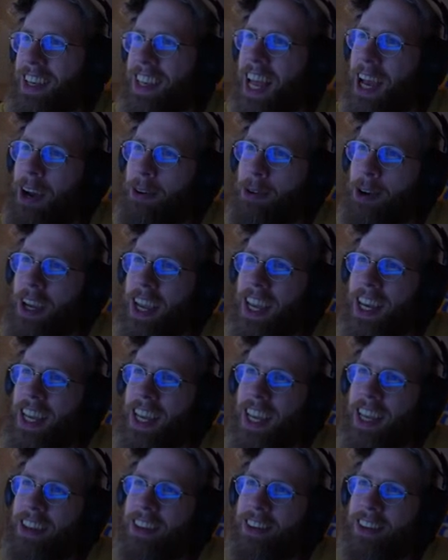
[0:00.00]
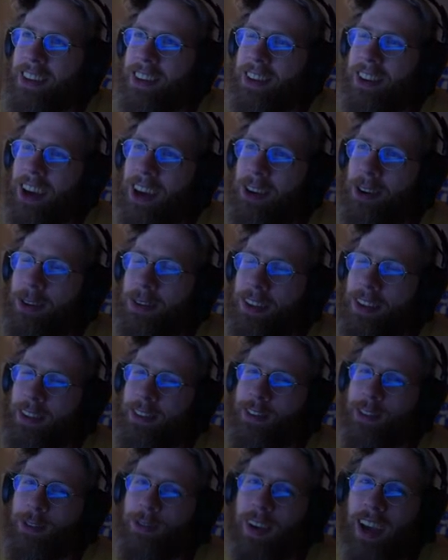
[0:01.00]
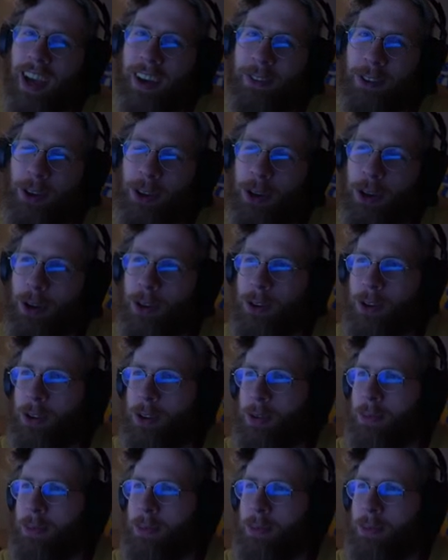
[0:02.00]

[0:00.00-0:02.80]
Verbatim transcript: now we're getting into not only survival horror,